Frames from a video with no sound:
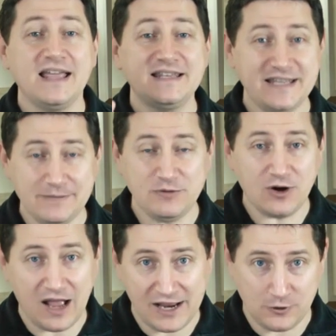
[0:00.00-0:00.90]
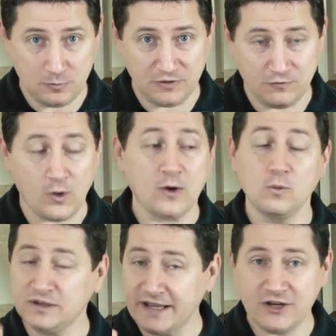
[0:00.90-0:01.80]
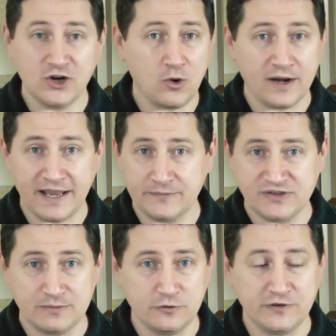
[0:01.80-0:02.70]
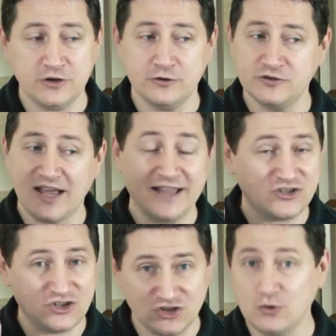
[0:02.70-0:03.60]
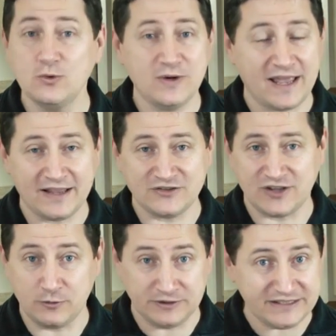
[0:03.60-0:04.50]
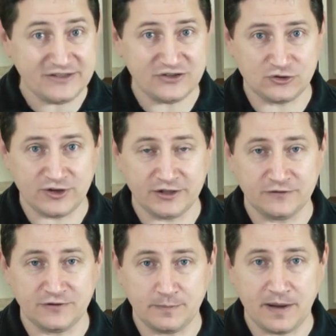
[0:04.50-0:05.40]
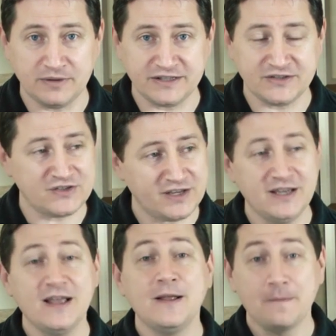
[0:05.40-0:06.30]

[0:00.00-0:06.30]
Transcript: Keep your eye open for it. We'll let you know on A M C Movie News as soon as they release the trailer for the public to see,